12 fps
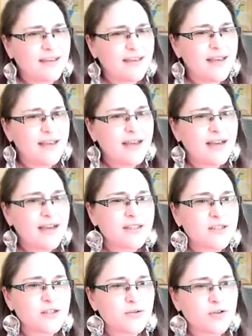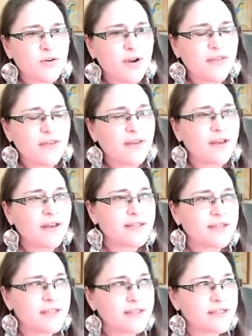Yeah. And it's so true. I think
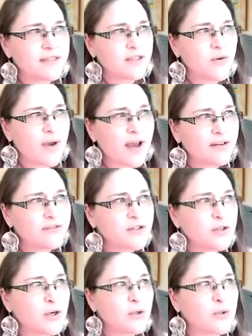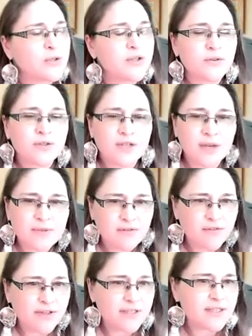it's, you have to go to those types of
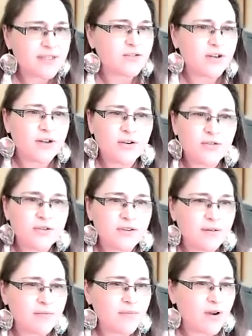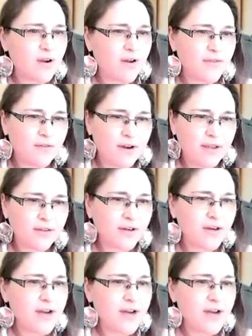events. I try to go to them on the regular.